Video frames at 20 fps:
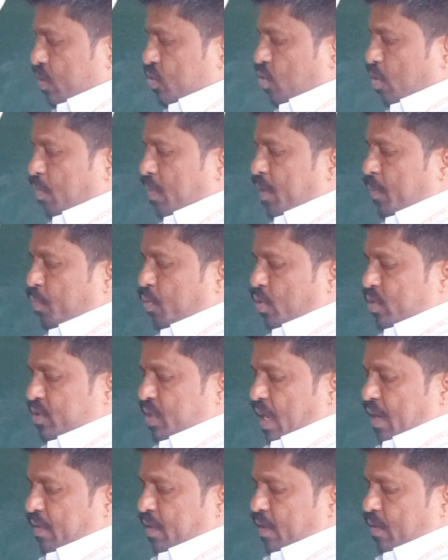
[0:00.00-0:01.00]
So many ports
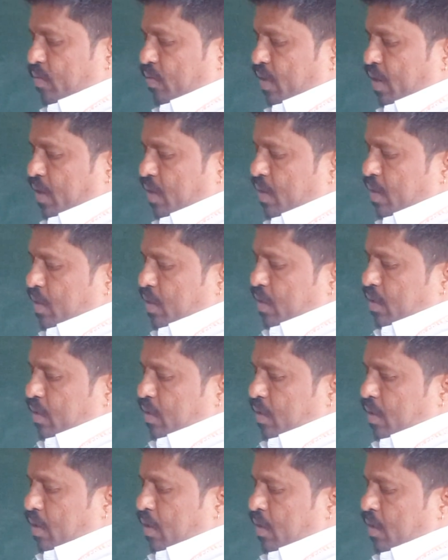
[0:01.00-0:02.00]
are there. Okay,
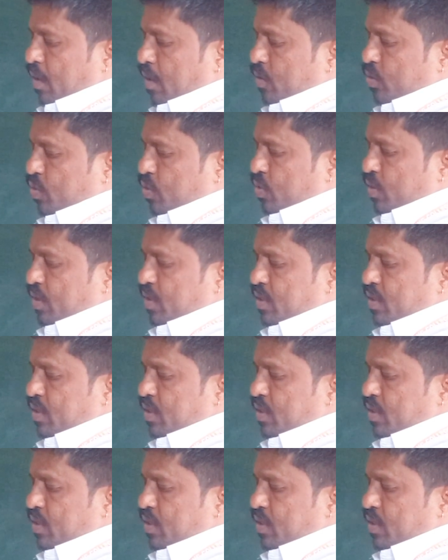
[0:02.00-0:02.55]
and also